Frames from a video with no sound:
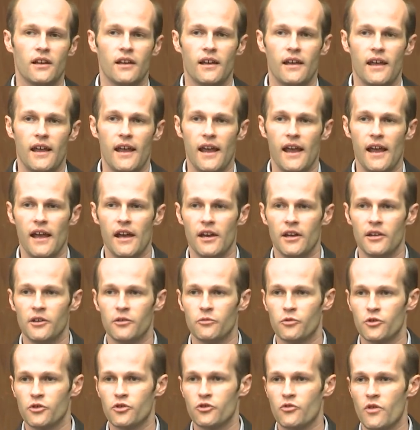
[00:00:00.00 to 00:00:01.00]
And
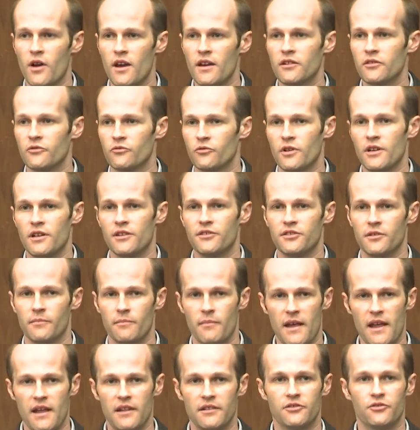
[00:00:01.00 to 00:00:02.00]
we're trying to reach a
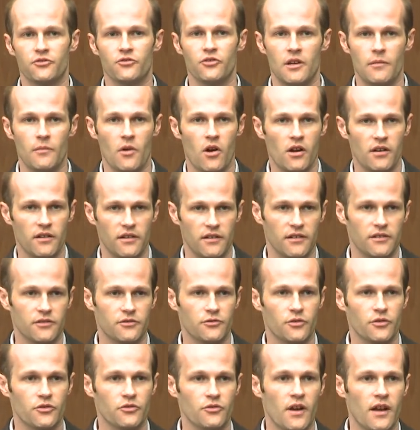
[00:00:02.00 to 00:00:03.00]
mainstream audience.
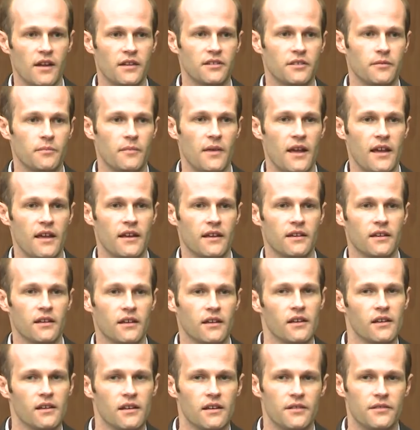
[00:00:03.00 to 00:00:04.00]
We're trying to make
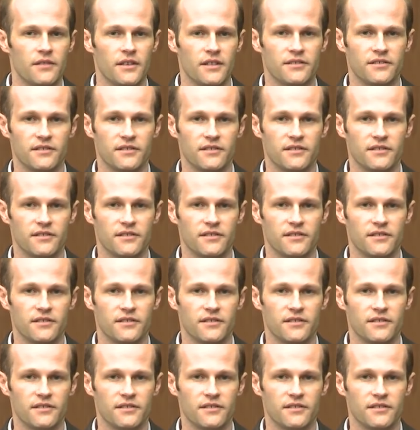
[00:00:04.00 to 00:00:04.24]
this